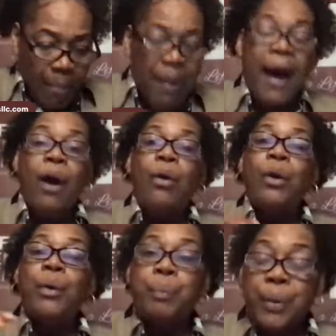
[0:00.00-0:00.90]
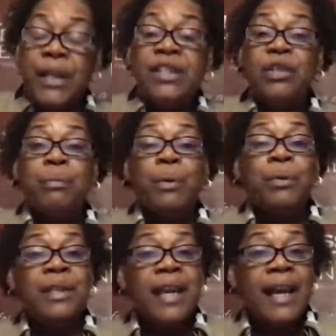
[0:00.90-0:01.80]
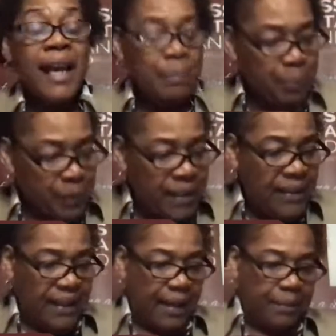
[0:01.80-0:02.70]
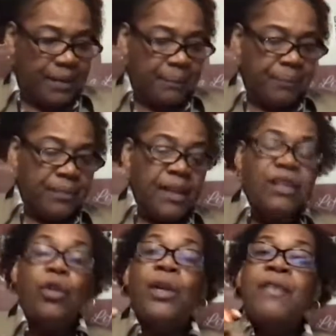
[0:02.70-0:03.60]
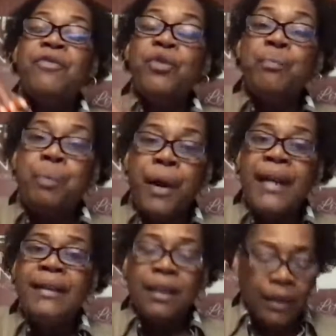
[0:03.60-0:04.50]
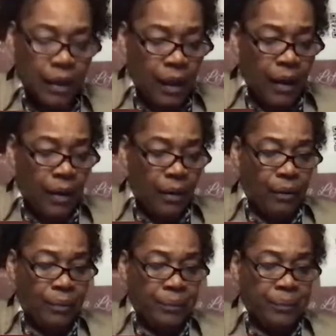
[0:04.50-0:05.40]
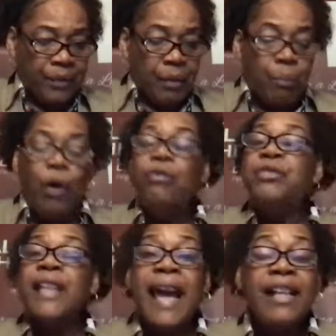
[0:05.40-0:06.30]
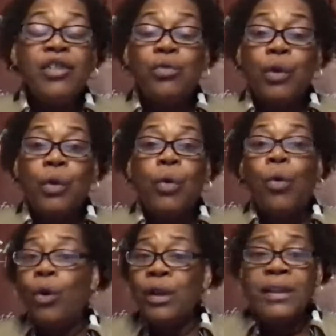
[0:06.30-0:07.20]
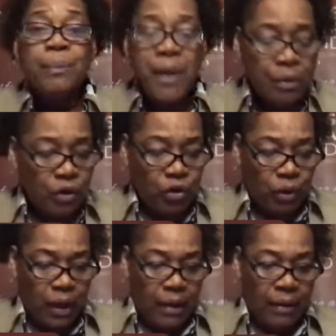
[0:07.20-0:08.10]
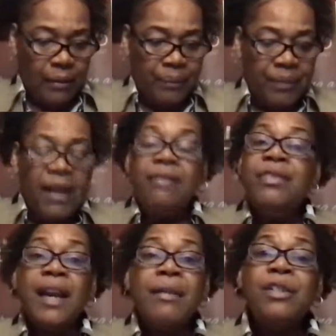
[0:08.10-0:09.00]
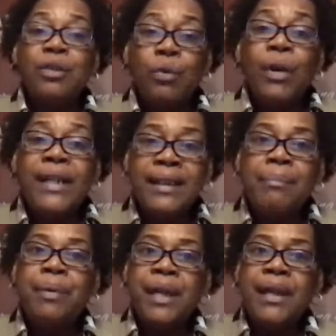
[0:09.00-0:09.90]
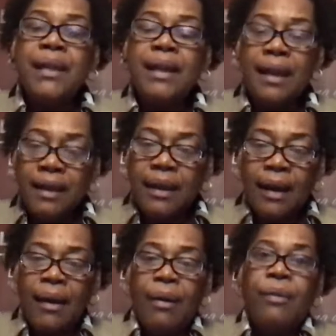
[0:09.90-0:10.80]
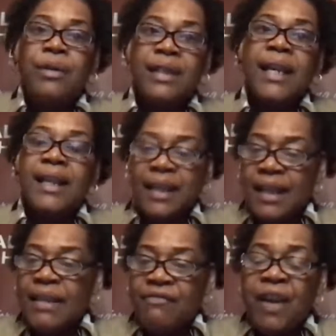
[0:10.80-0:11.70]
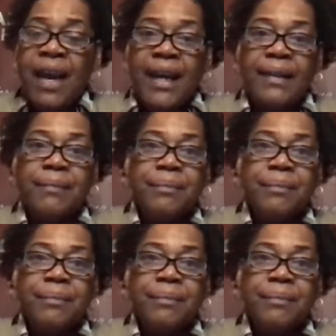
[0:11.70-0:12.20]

about principles and precepts. So if you break the law, both natural or spiritual law, there's going to be a cause and effect.